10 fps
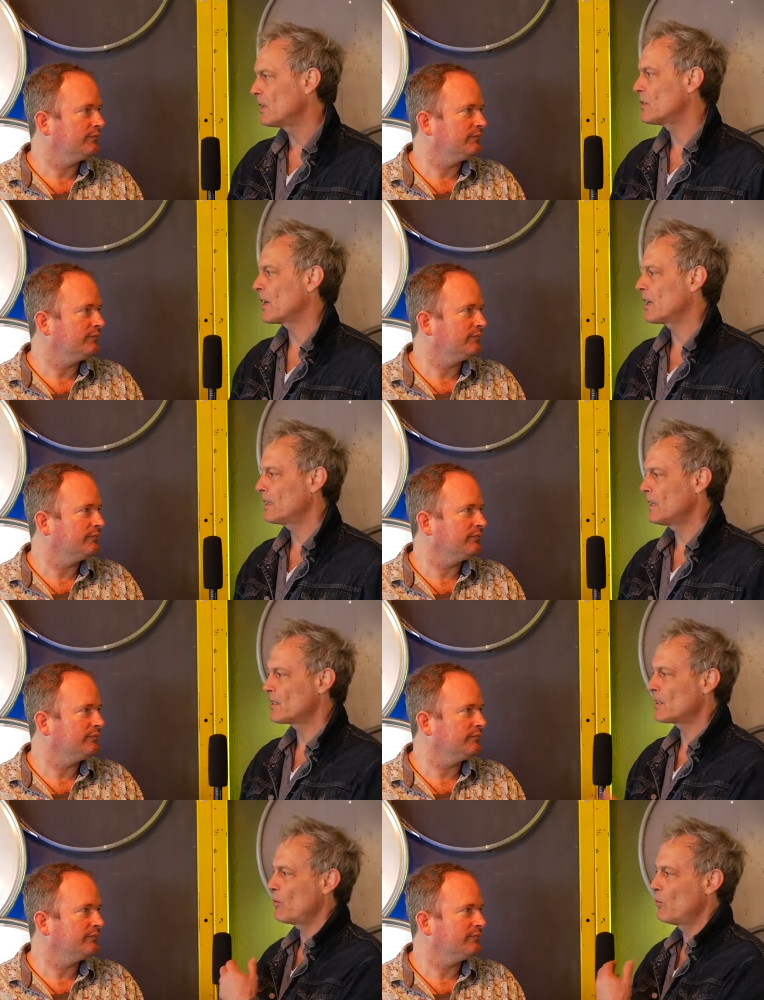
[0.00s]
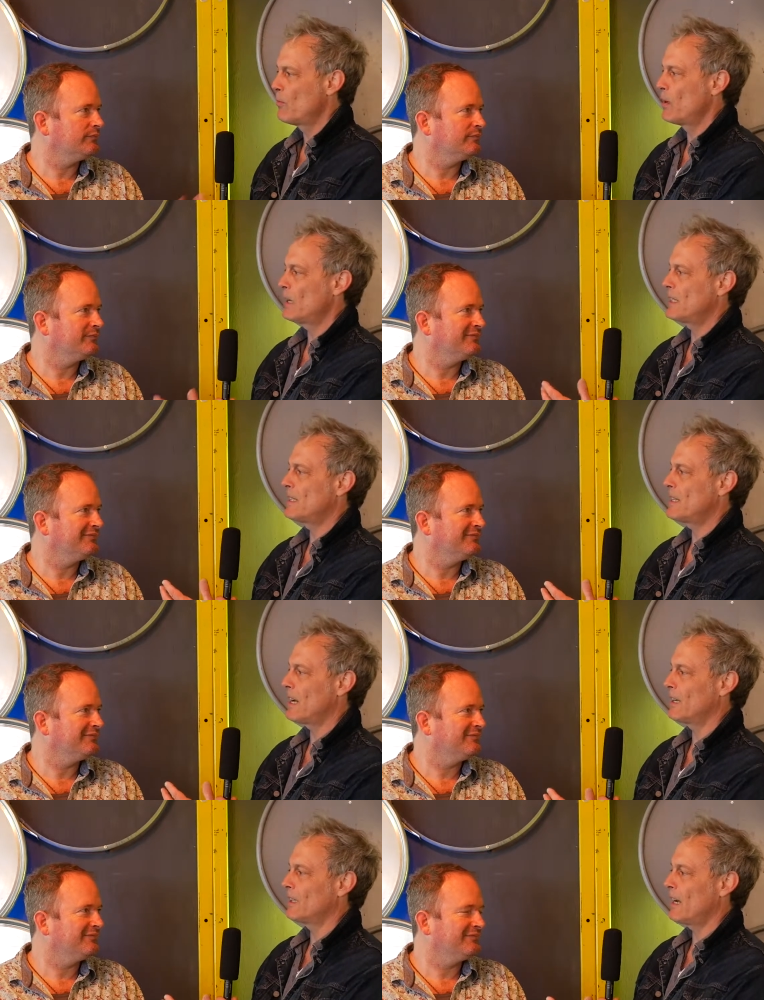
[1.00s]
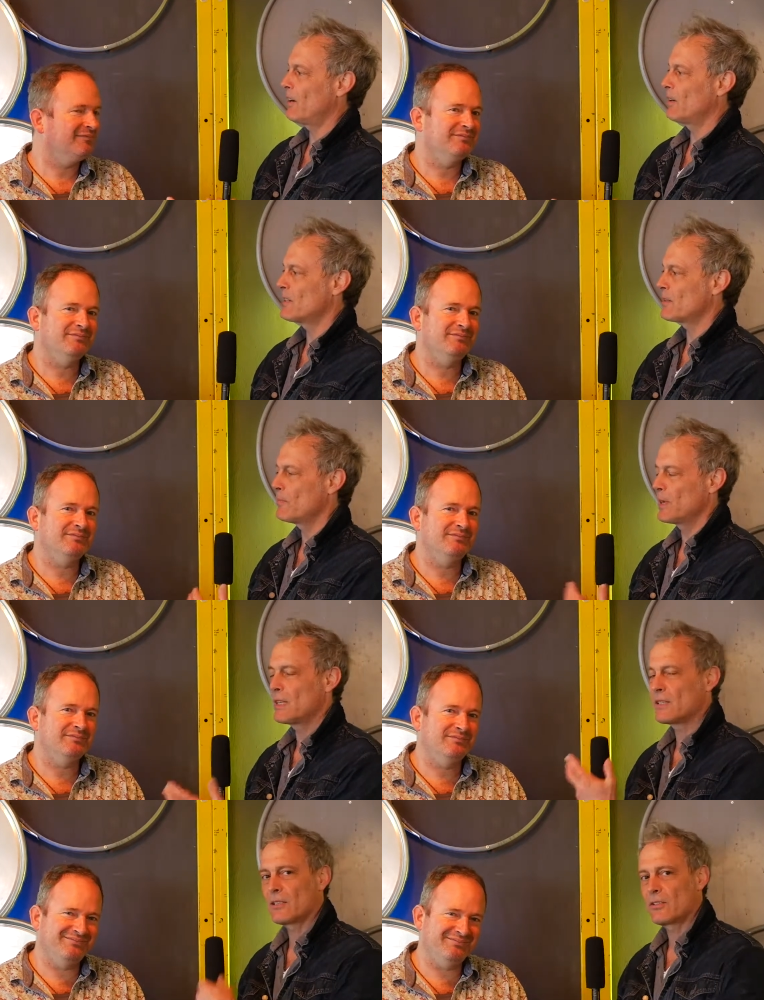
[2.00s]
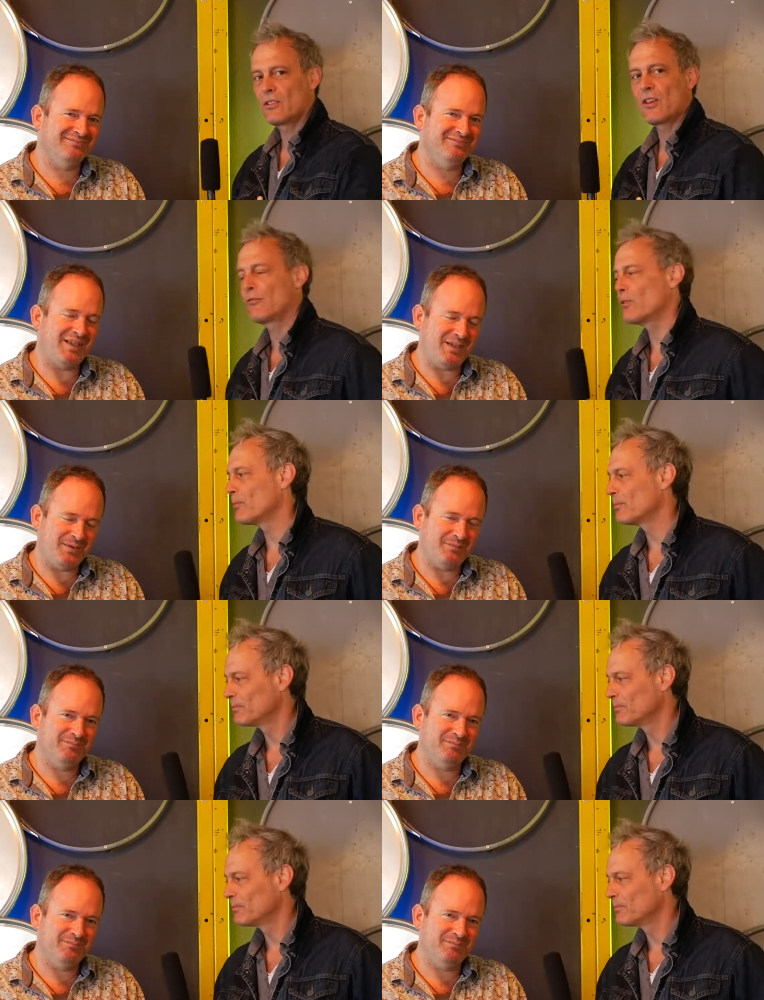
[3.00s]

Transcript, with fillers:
Speaker 1: checking this almighty talent out. He's amazing. Geoff Robb.